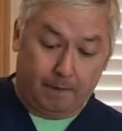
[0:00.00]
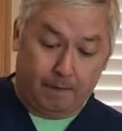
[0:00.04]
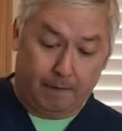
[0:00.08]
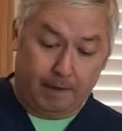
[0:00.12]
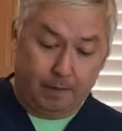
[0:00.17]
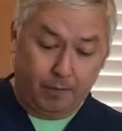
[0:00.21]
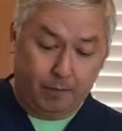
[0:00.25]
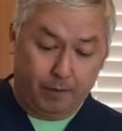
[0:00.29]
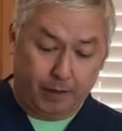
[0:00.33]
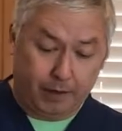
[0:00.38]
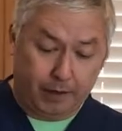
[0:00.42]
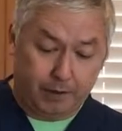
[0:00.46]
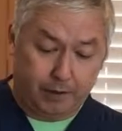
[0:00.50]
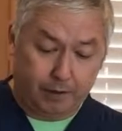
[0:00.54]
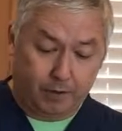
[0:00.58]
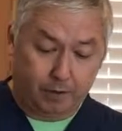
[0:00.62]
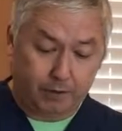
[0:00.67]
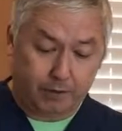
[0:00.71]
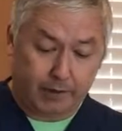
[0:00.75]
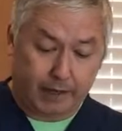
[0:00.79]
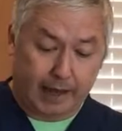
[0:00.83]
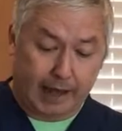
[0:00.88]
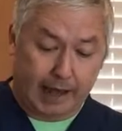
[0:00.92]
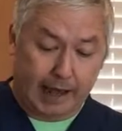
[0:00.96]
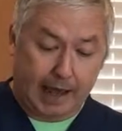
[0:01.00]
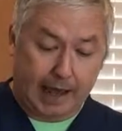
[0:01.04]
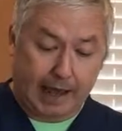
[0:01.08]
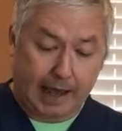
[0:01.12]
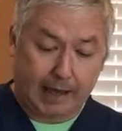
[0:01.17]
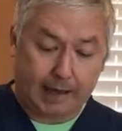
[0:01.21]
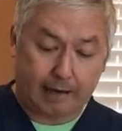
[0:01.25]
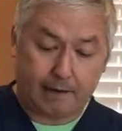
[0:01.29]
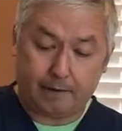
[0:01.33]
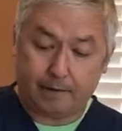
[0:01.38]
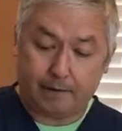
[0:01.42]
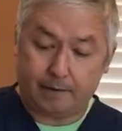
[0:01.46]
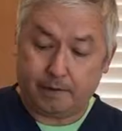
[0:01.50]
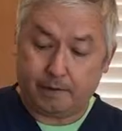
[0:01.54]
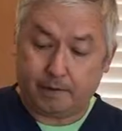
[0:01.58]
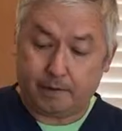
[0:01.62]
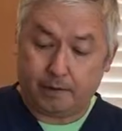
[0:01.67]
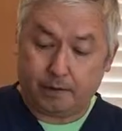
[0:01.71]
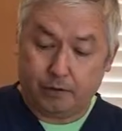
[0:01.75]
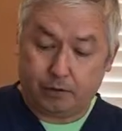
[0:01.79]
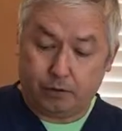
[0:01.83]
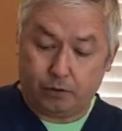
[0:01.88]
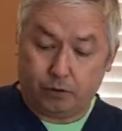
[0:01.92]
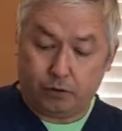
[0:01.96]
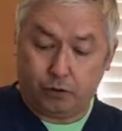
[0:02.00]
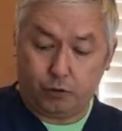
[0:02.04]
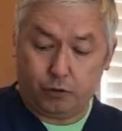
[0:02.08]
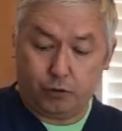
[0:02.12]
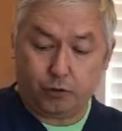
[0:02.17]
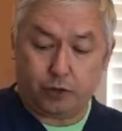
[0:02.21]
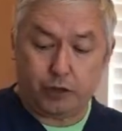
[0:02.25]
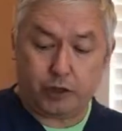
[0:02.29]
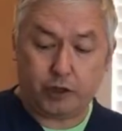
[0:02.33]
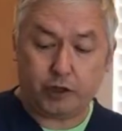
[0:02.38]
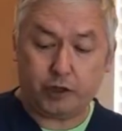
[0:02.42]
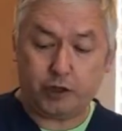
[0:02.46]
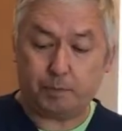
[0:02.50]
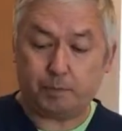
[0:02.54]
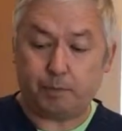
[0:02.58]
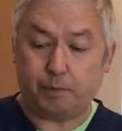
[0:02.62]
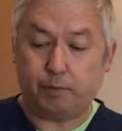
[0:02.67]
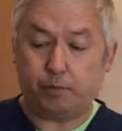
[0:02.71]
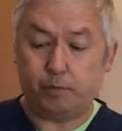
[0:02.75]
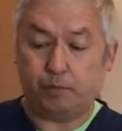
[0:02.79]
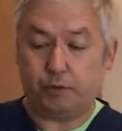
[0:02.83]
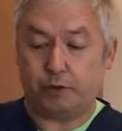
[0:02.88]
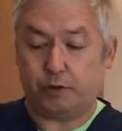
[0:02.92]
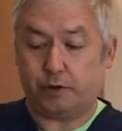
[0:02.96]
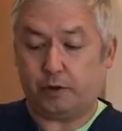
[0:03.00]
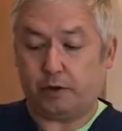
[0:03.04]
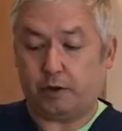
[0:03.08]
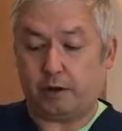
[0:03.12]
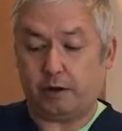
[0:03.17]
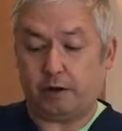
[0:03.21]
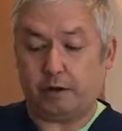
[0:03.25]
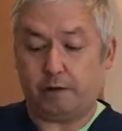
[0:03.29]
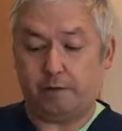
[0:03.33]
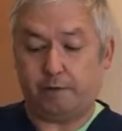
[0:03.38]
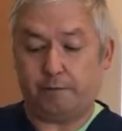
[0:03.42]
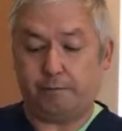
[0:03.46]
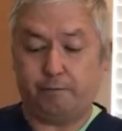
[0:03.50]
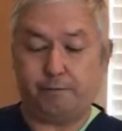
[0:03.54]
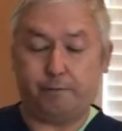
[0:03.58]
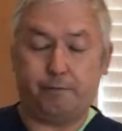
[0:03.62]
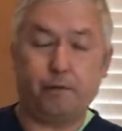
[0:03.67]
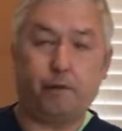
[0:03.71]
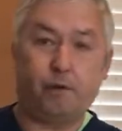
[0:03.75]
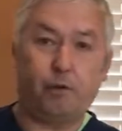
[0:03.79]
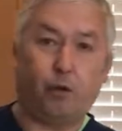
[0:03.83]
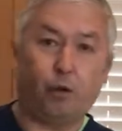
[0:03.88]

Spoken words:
then what I do is I add 2 teaspoons of